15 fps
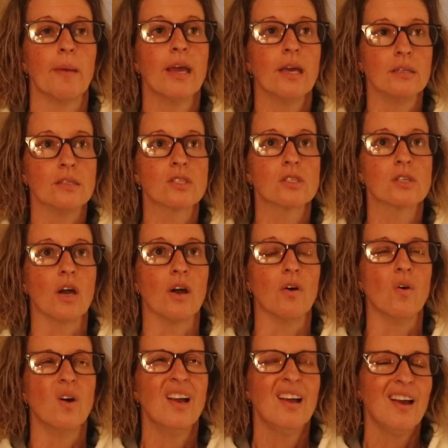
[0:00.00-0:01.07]
And
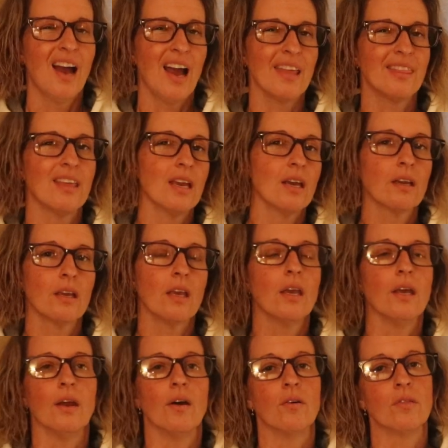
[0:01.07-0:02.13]
so I think,
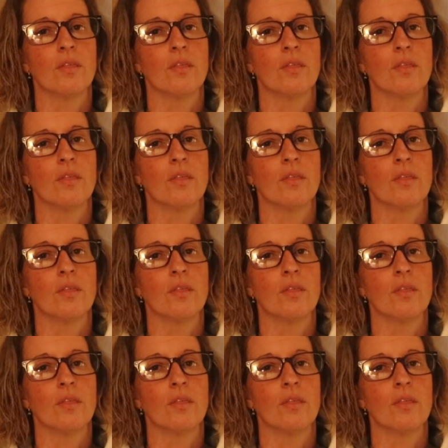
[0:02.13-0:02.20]
you know,